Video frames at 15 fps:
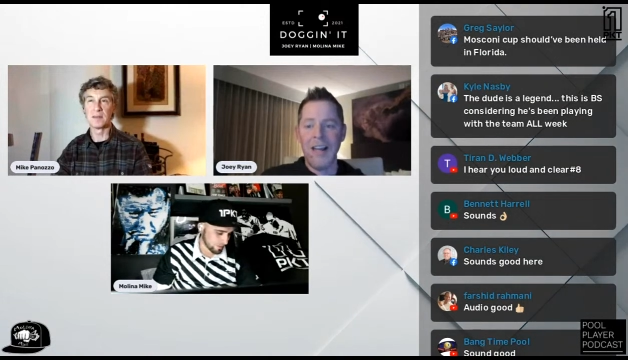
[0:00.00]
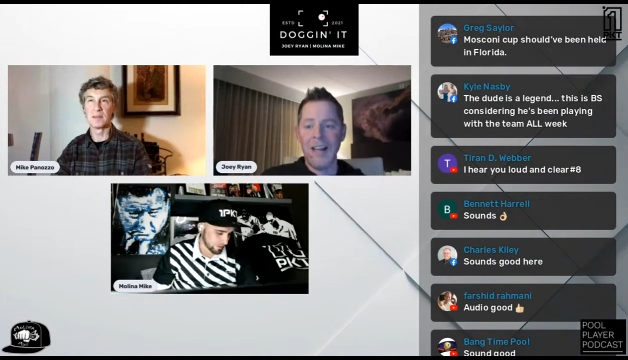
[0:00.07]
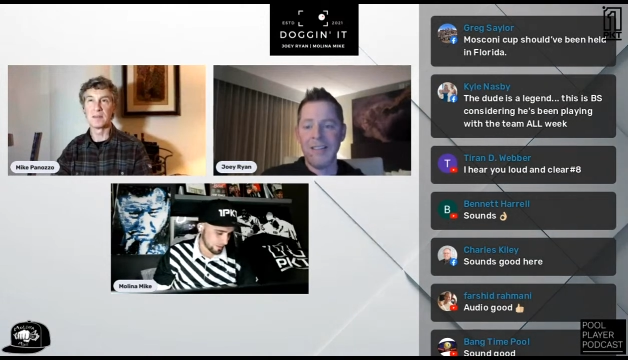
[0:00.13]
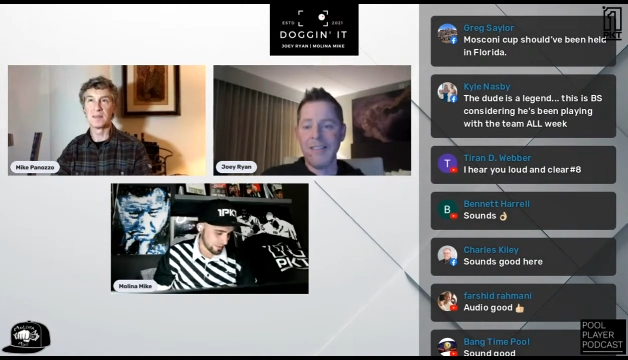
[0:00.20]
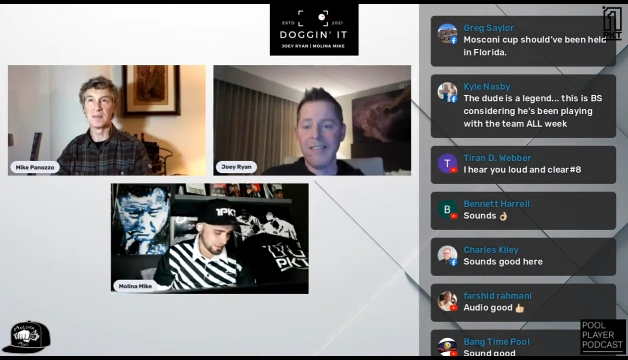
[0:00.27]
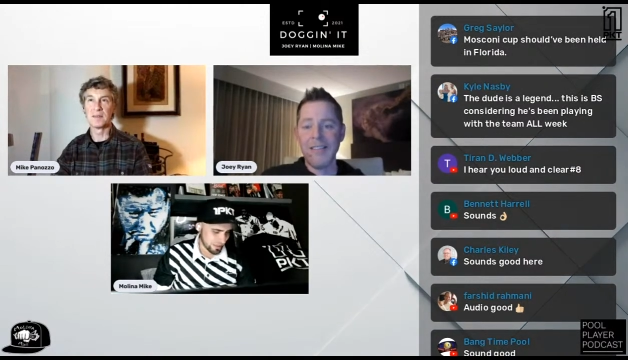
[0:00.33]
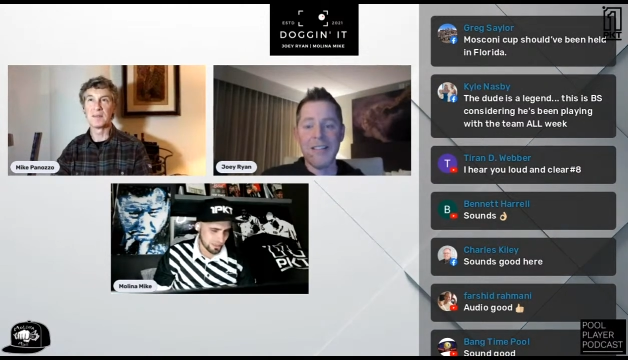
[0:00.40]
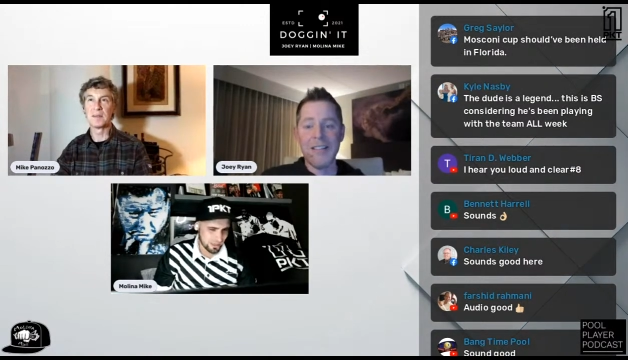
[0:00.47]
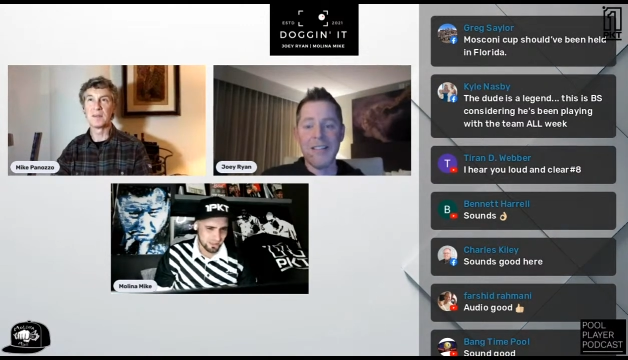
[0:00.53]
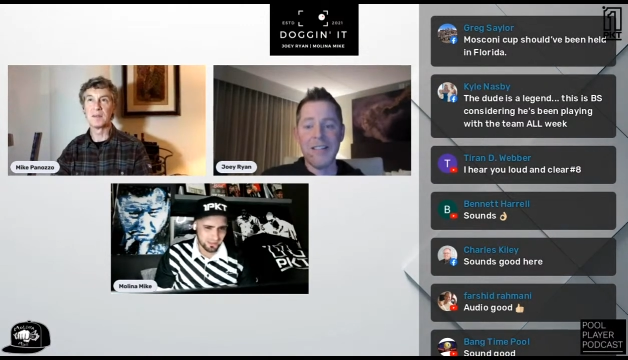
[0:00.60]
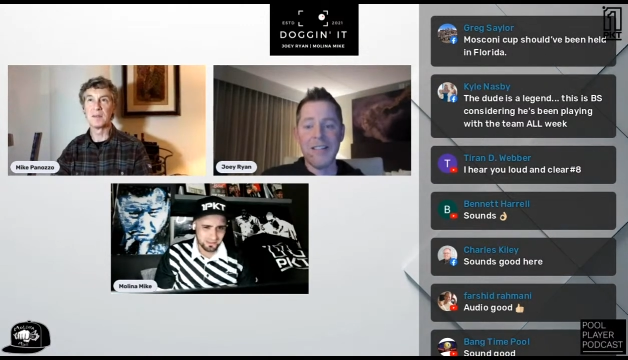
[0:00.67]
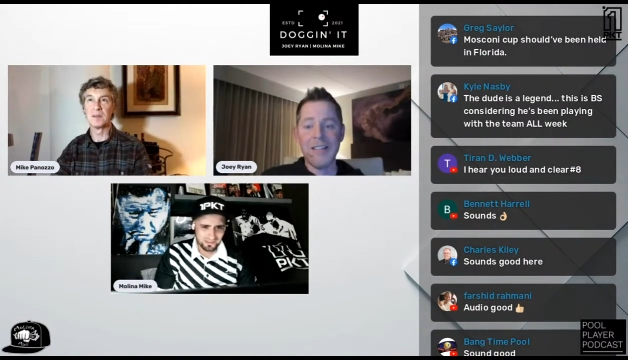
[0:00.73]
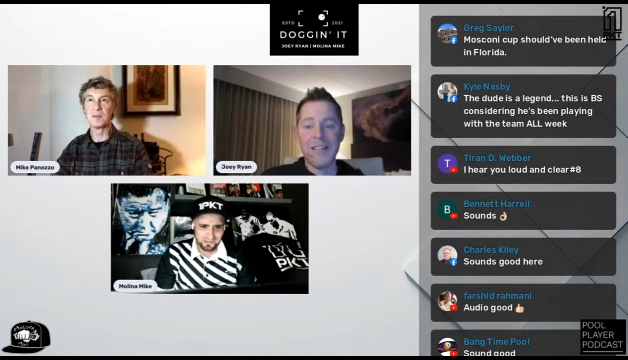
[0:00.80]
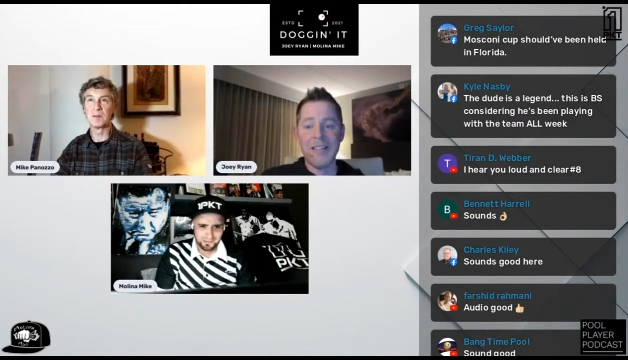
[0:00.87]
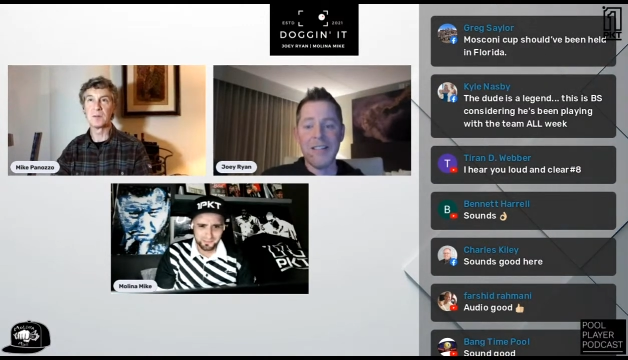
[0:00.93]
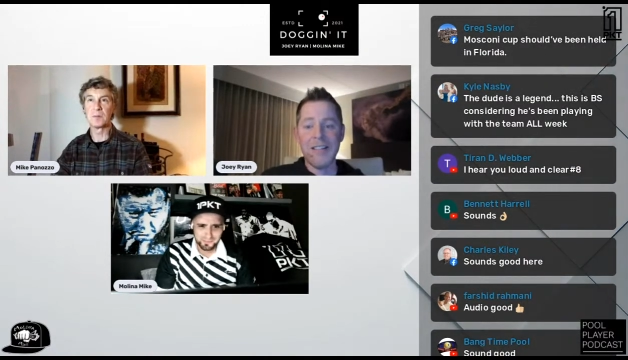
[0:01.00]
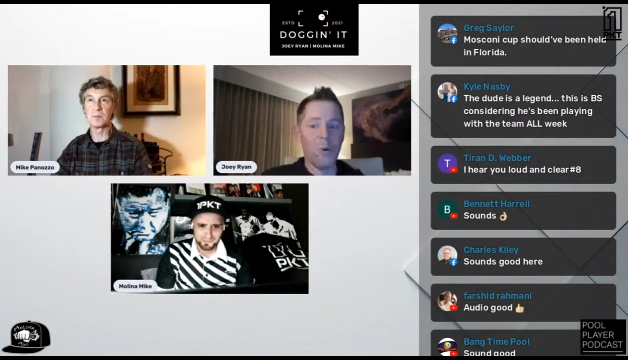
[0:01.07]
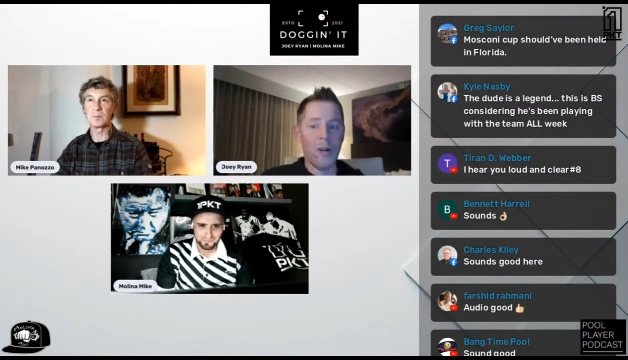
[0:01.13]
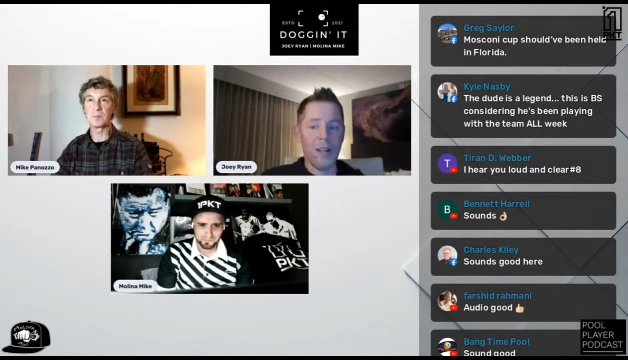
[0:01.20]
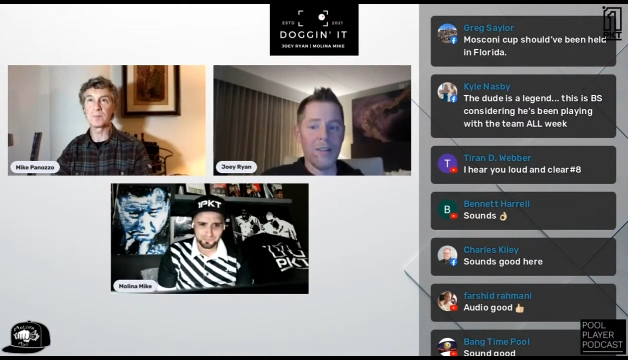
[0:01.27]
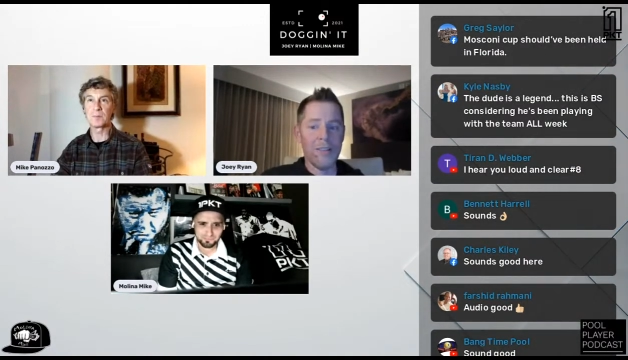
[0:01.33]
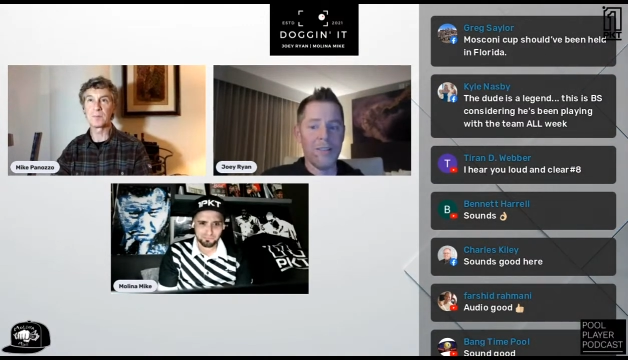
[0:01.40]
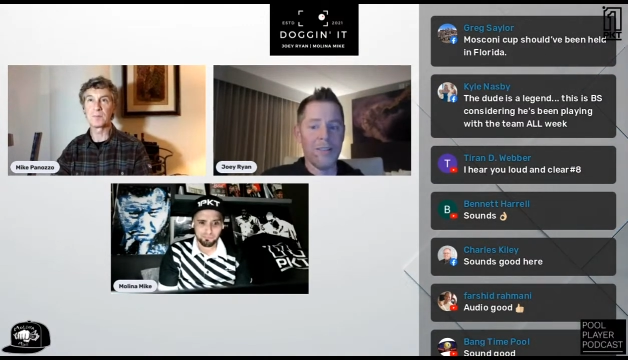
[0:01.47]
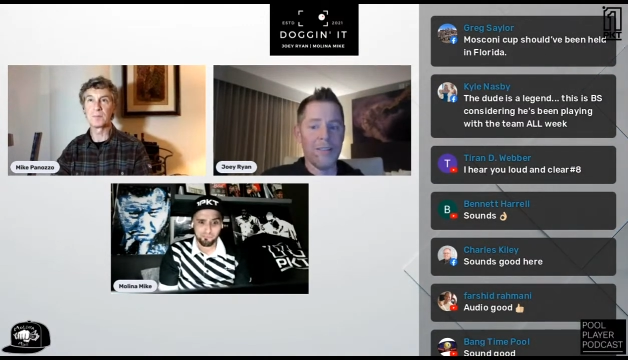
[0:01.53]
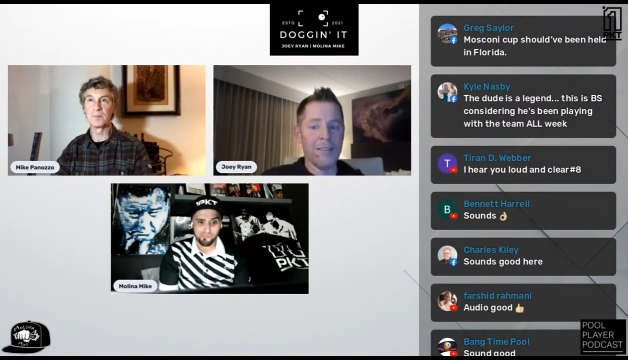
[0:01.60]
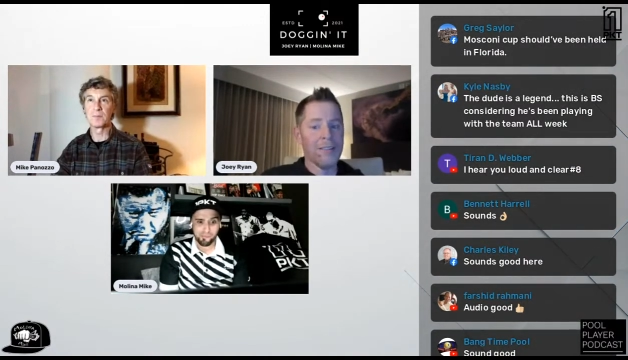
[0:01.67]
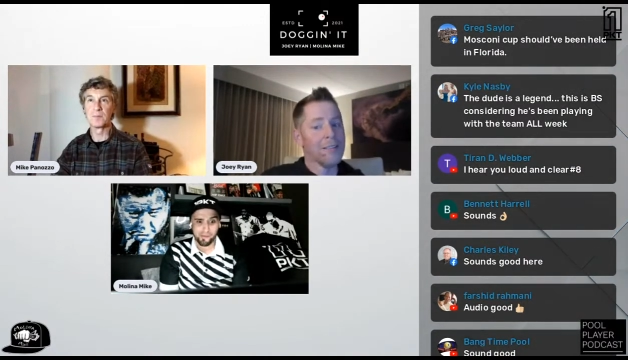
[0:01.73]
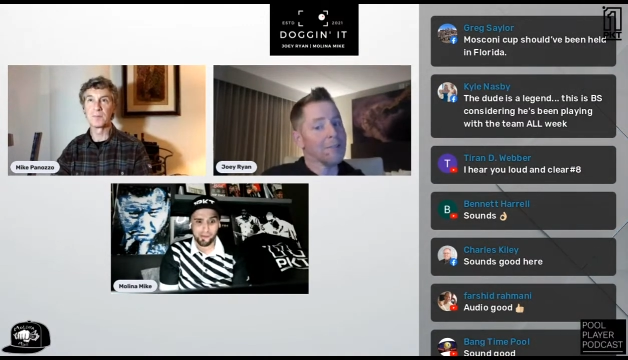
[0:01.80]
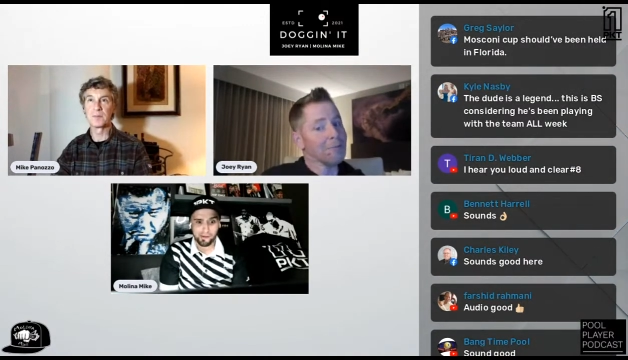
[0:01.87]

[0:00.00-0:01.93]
and steal a few points.